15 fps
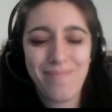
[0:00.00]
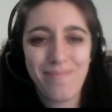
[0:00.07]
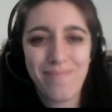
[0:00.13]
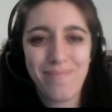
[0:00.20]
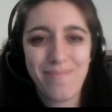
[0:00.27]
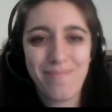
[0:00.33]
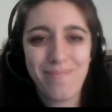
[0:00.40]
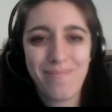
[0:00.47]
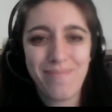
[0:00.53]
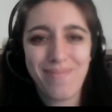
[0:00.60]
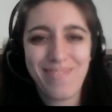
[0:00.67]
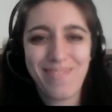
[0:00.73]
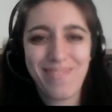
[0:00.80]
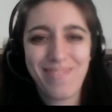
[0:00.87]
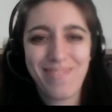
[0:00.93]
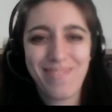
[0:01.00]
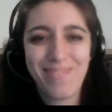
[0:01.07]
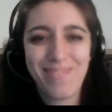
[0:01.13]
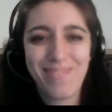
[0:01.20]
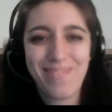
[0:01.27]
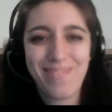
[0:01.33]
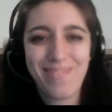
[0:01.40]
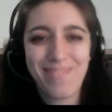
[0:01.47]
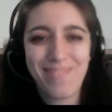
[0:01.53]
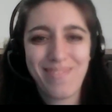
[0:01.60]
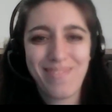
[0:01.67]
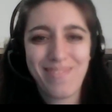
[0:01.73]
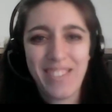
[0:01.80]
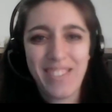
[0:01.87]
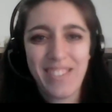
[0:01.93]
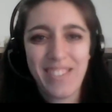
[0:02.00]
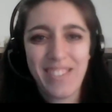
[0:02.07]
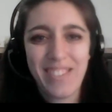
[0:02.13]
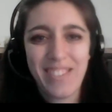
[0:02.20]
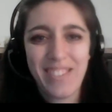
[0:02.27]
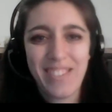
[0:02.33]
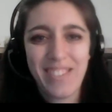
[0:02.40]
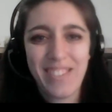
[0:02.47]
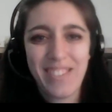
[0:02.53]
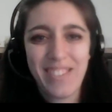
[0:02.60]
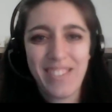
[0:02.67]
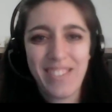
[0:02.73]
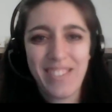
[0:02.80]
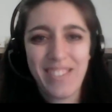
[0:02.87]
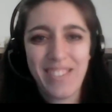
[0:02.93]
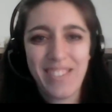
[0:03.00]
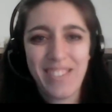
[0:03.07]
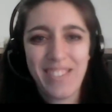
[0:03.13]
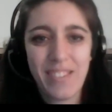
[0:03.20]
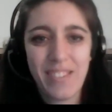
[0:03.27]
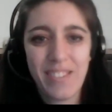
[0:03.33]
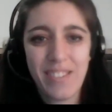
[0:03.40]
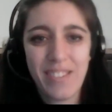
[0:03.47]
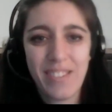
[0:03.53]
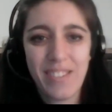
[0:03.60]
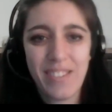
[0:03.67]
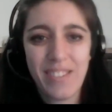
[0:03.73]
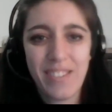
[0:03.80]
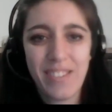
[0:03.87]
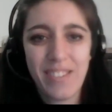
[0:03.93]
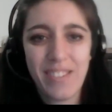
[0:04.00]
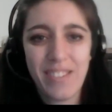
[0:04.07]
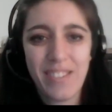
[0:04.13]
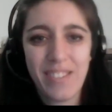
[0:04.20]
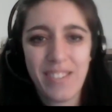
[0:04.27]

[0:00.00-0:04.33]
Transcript: No words are spoken by the person on screen.